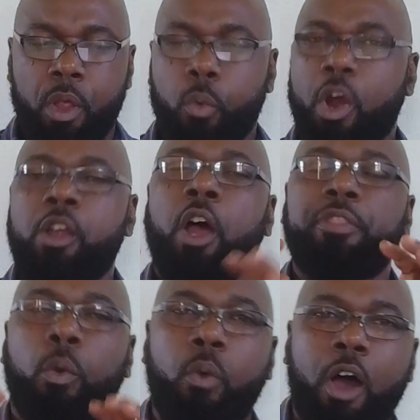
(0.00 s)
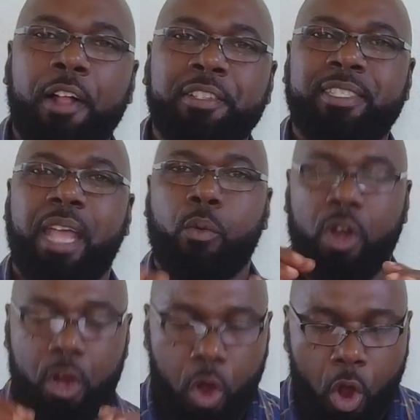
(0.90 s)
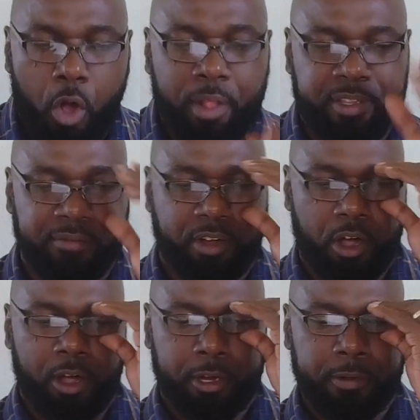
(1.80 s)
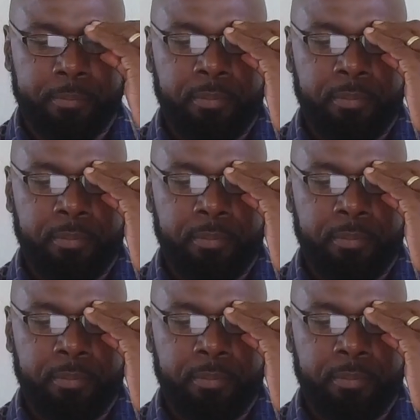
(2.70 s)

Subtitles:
were not the ones that were called of God.